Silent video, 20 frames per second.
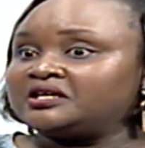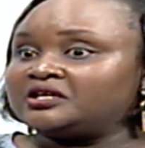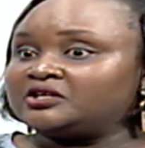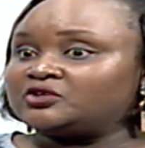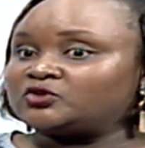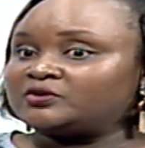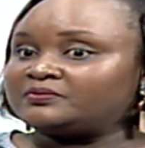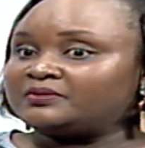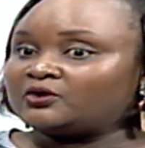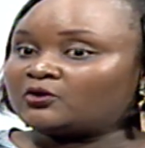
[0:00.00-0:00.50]

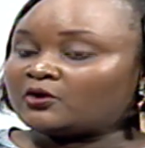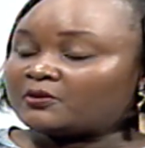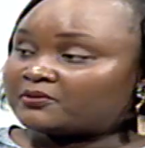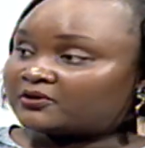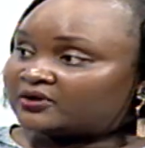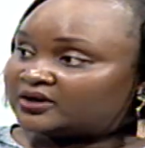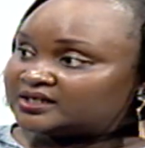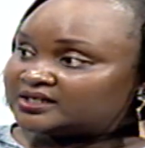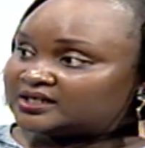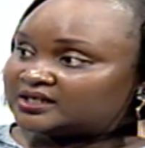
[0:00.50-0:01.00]
It will be
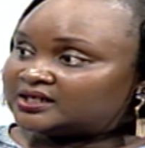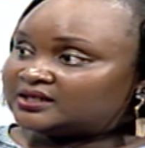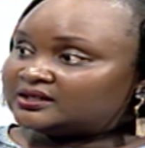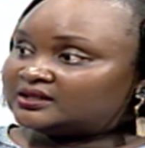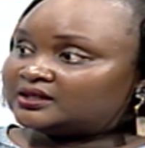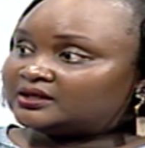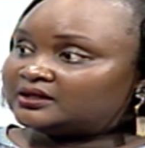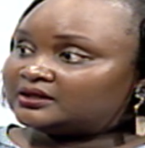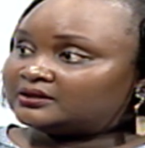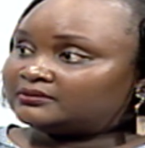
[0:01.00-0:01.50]
incorporated in
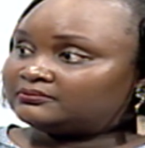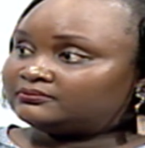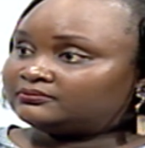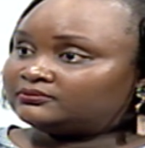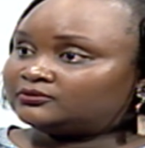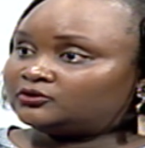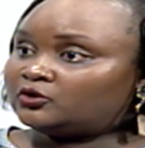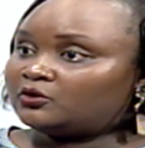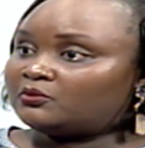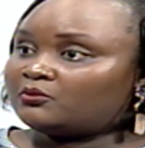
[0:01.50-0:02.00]
the
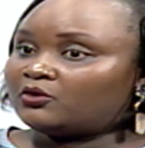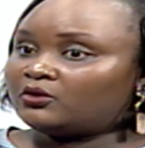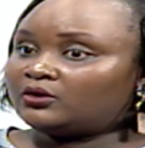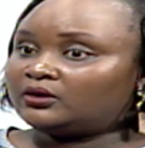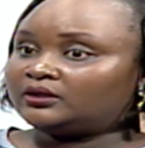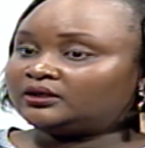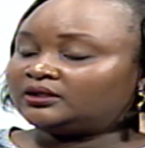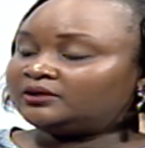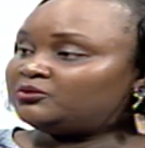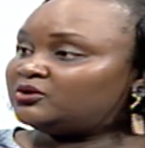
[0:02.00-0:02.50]

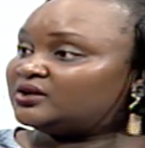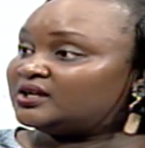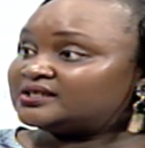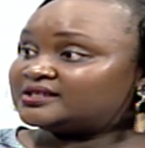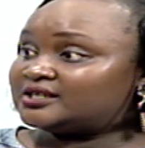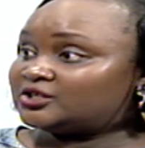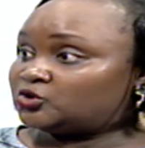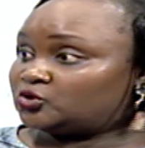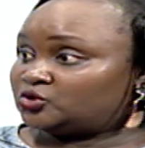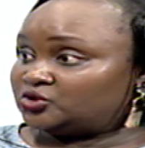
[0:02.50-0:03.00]
normal
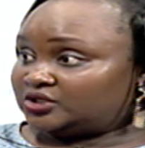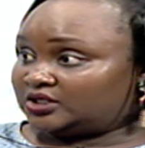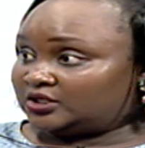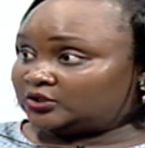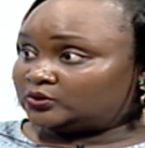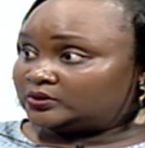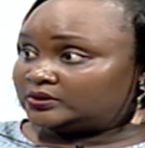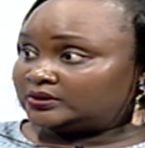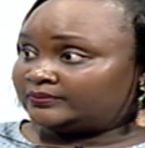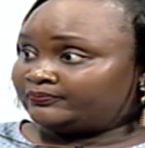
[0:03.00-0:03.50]
immunization
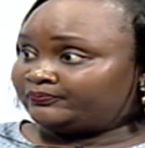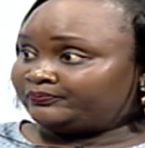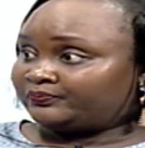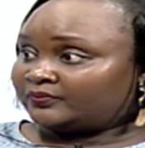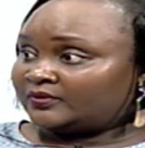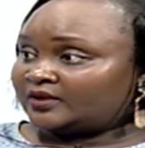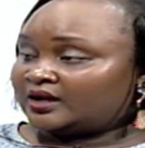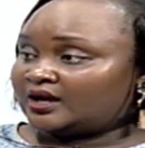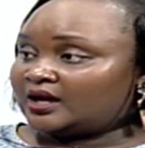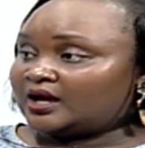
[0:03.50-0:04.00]
schedule,
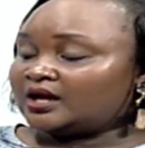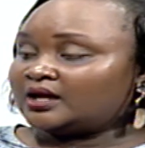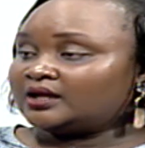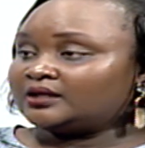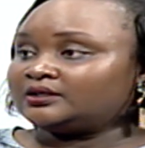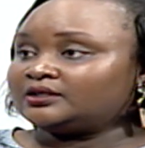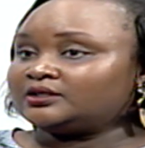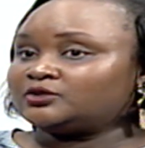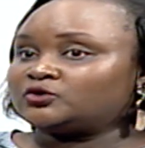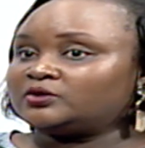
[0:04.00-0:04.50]
mm-hmm.
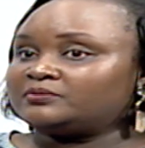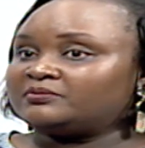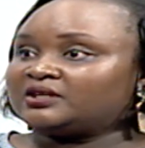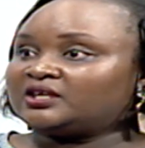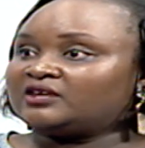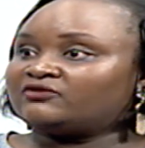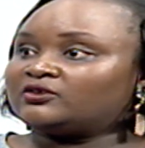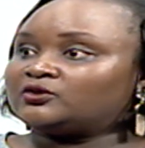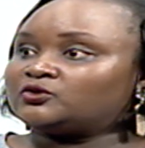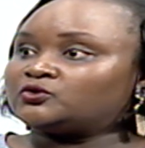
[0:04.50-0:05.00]
and it will be
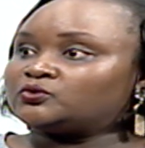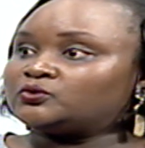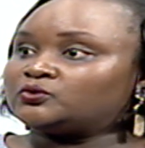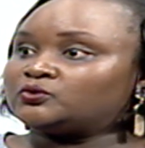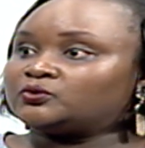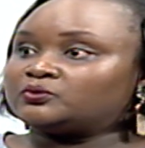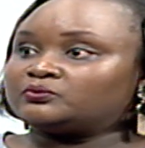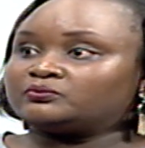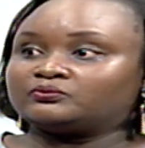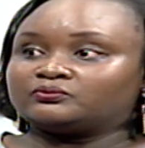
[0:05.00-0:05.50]
given
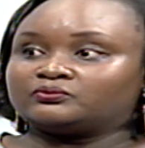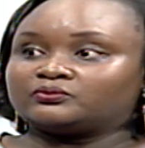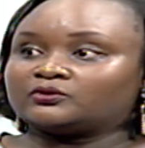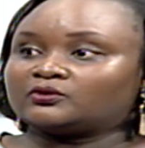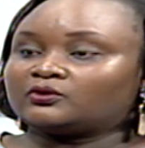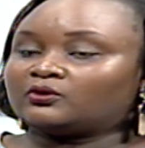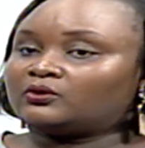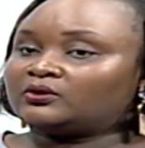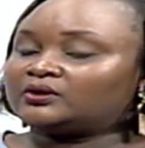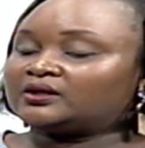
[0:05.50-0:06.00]
to
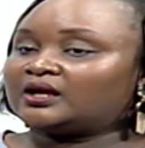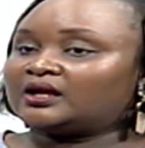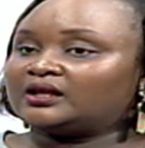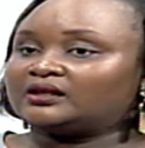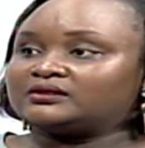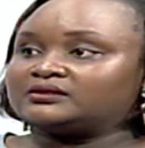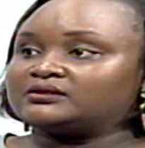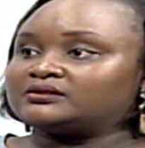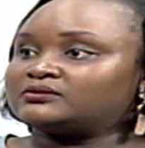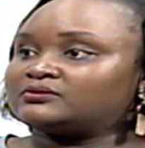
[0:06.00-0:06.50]
all
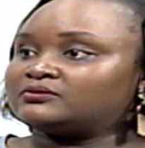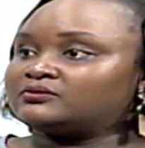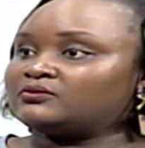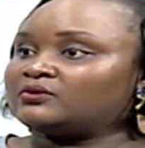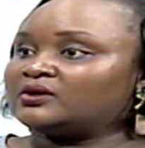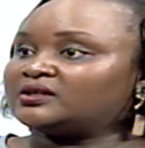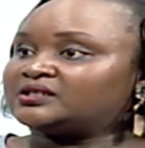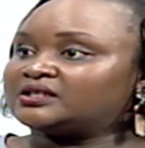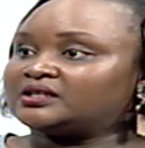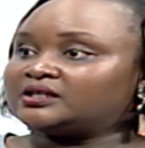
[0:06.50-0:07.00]
girls
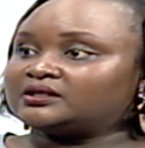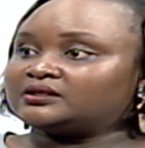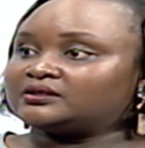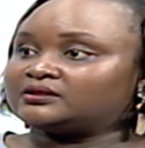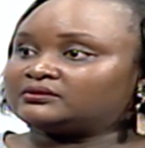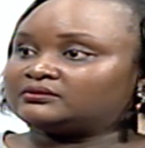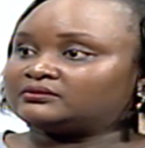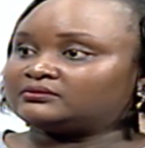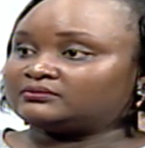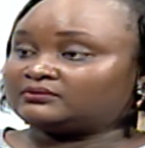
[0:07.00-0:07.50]
who attend
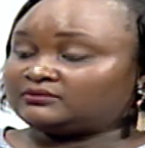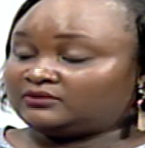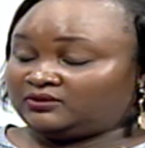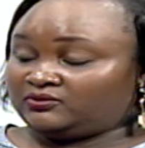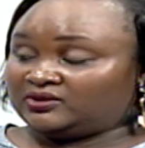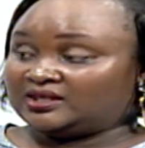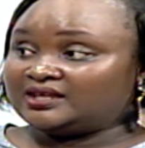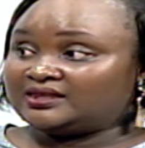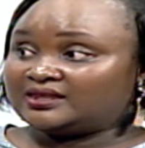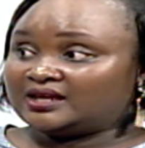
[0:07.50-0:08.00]

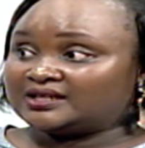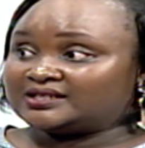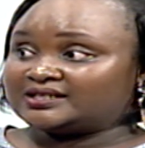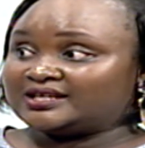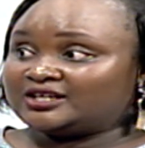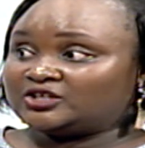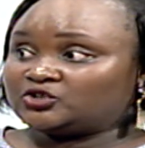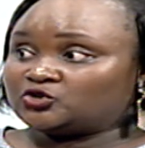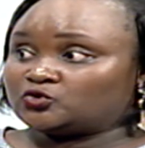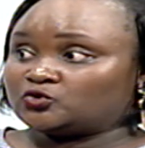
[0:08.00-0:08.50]
within that
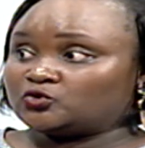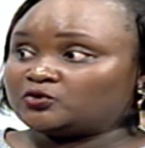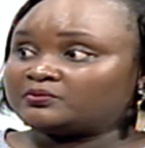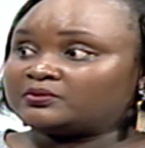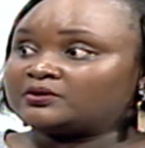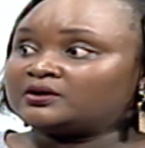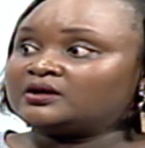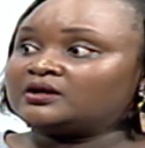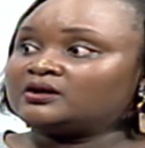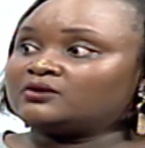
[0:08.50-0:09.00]
age
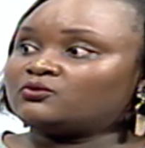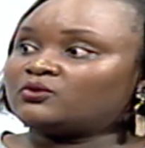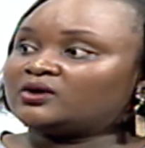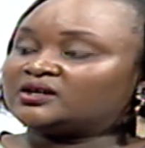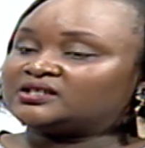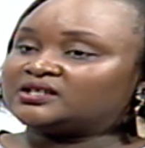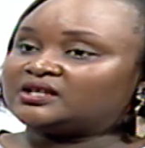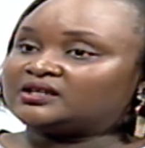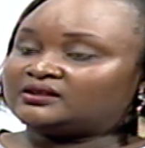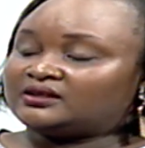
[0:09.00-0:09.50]
group, who
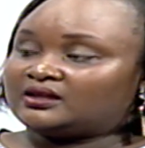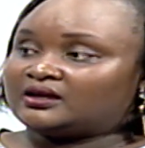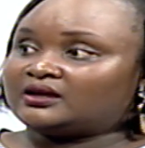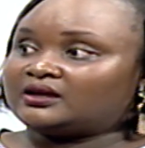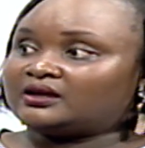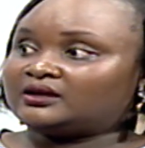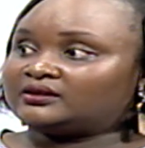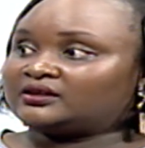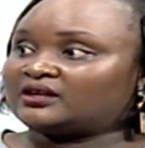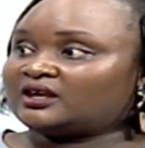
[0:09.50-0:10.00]
attend the
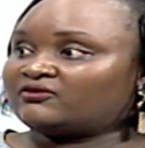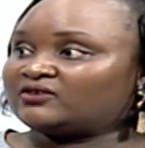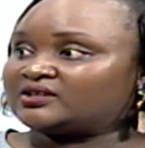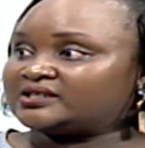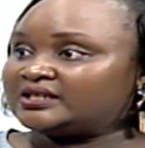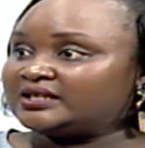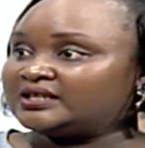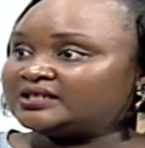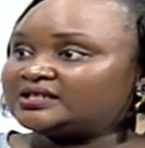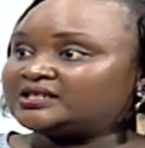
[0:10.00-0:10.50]
healthcare
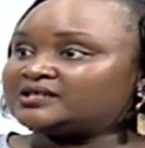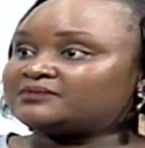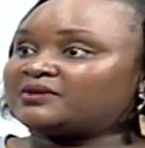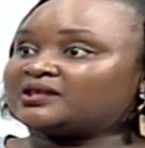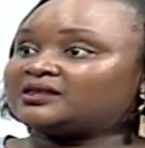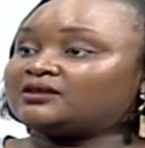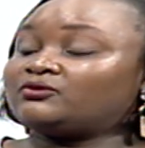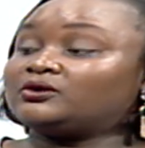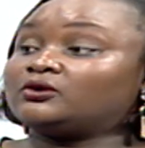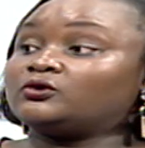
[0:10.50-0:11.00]
facilities,
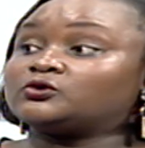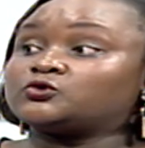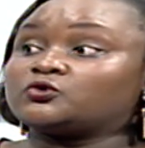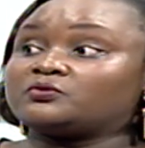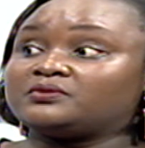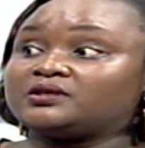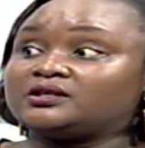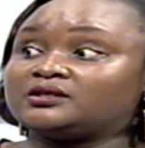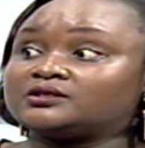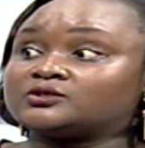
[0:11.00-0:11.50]
but there will also
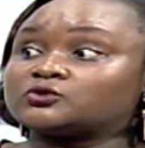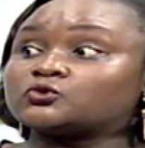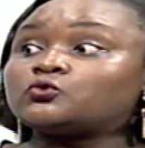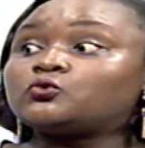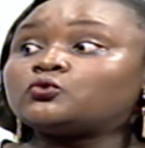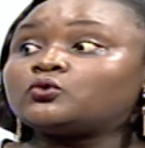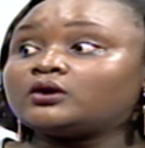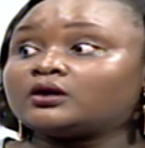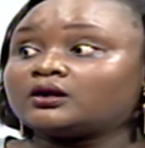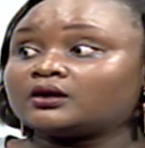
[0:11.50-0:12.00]
be
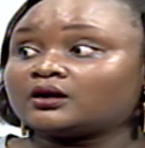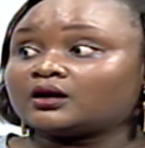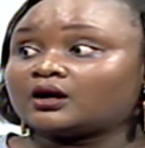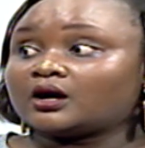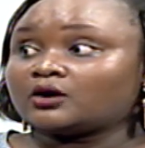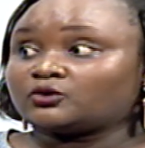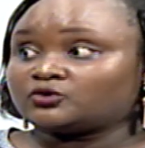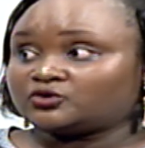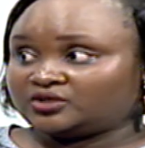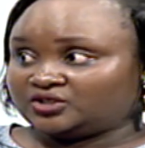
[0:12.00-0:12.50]
school
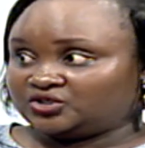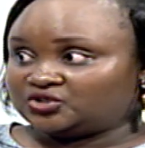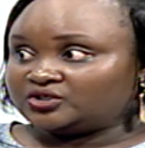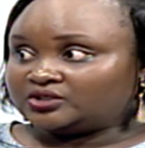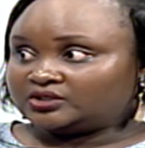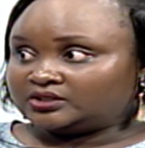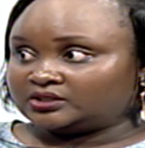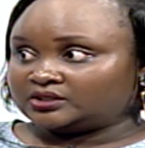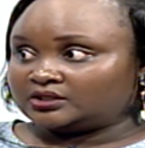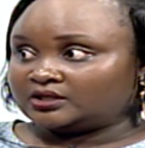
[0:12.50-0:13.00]

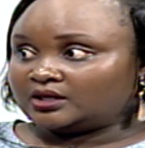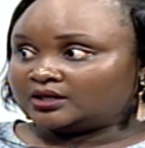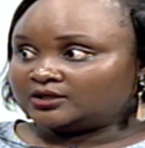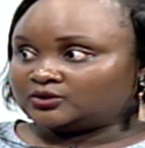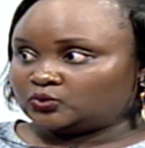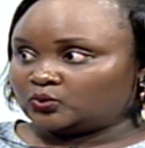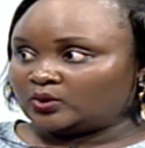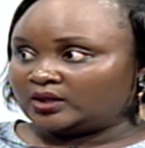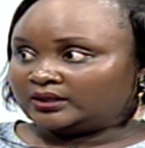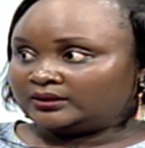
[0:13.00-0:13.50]
outreaches
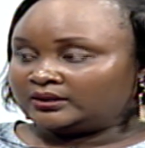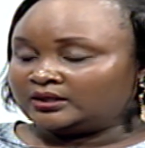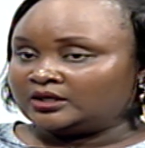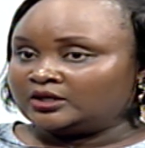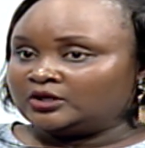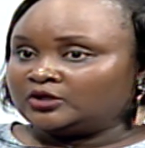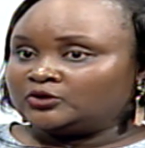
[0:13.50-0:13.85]
as yeah. well.